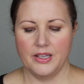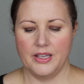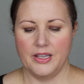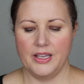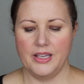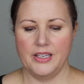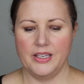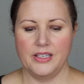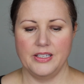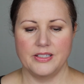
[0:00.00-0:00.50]

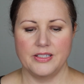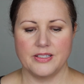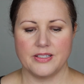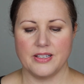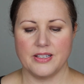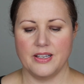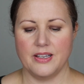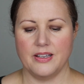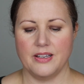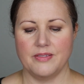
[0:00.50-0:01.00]
And
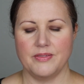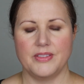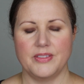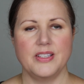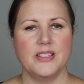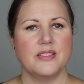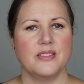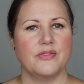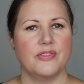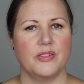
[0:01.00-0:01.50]

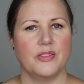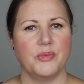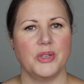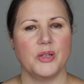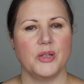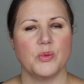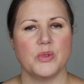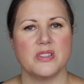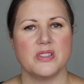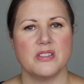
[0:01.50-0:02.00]
this for me
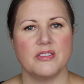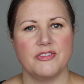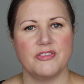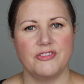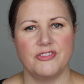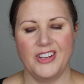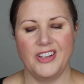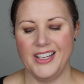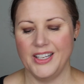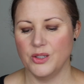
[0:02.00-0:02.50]
was a
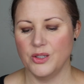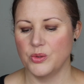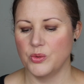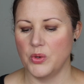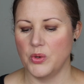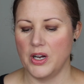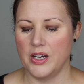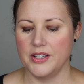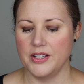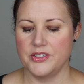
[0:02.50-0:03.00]

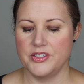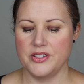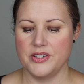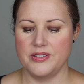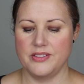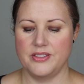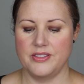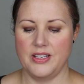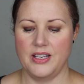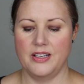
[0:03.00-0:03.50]
fail. I
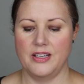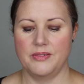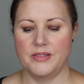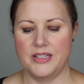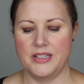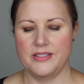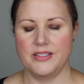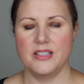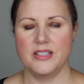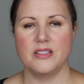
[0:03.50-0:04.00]
just,
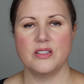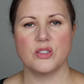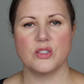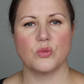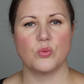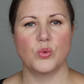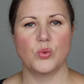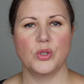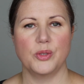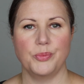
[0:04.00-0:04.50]
it says it's
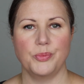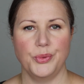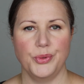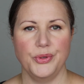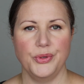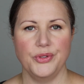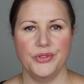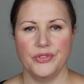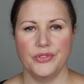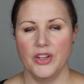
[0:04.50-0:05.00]

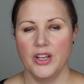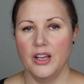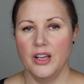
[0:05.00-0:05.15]
waterproof.